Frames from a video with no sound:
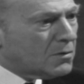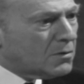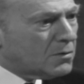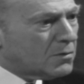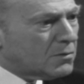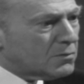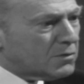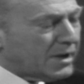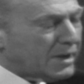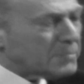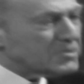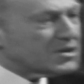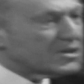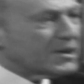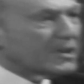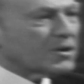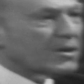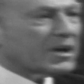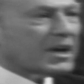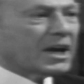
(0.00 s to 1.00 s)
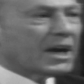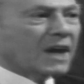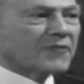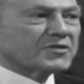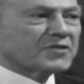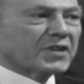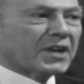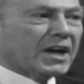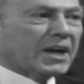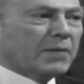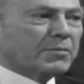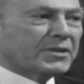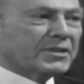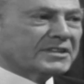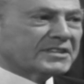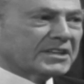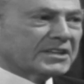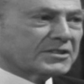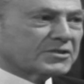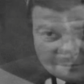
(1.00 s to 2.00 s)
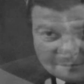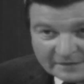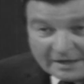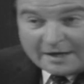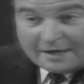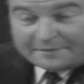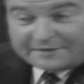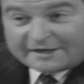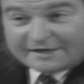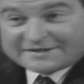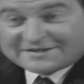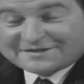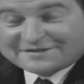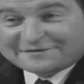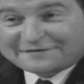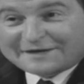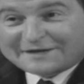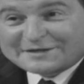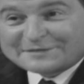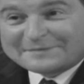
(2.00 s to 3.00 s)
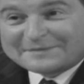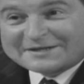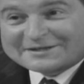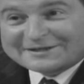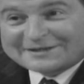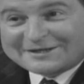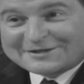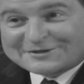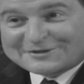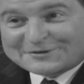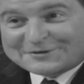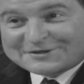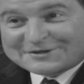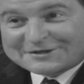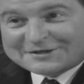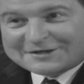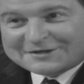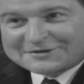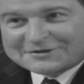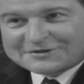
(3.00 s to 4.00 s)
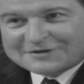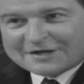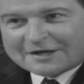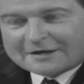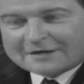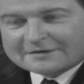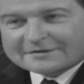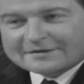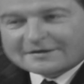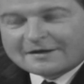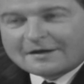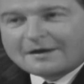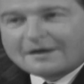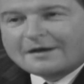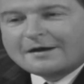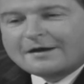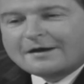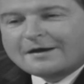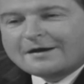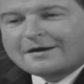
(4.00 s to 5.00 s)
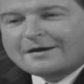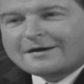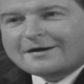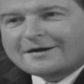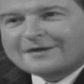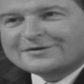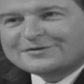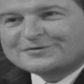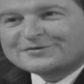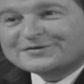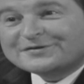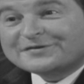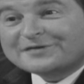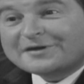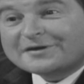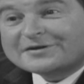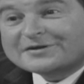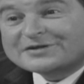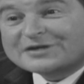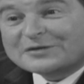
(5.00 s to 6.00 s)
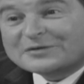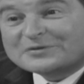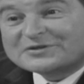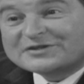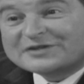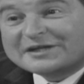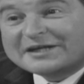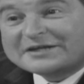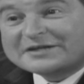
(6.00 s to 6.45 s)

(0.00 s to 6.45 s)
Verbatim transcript: But I was only looking after the company's interest. Now, but that's the fundamental issue, is it not, Sir Charles? On whose authority was the letter